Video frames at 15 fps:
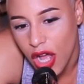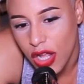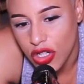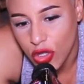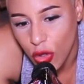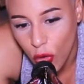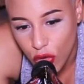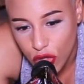
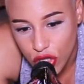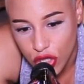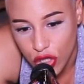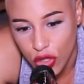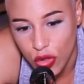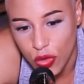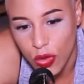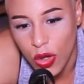talk to
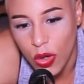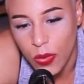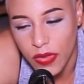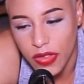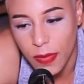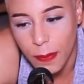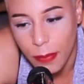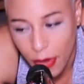you
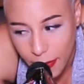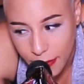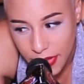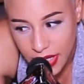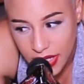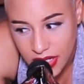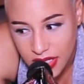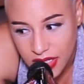with the
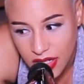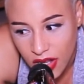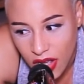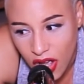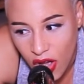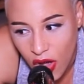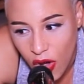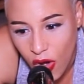premise
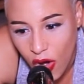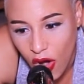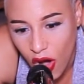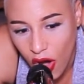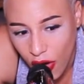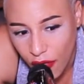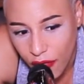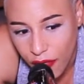
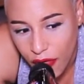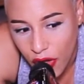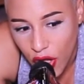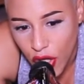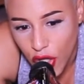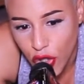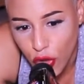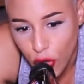of,
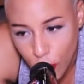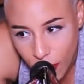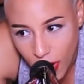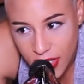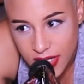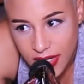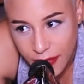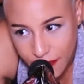you
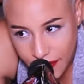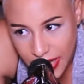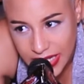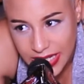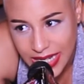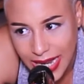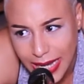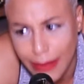must
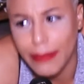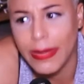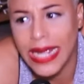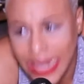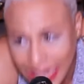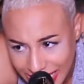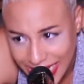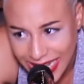invest in
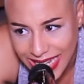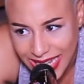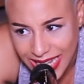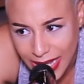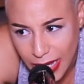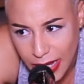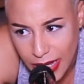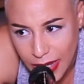me
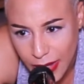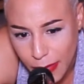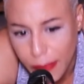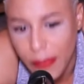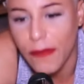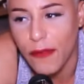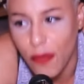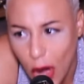
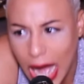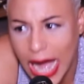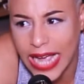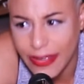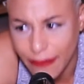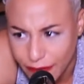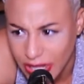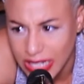before I
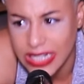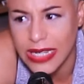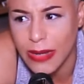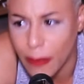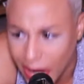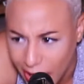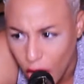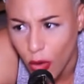invest in
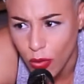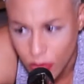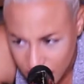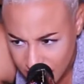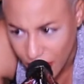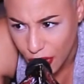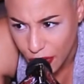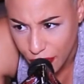my own
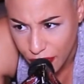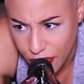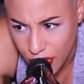self.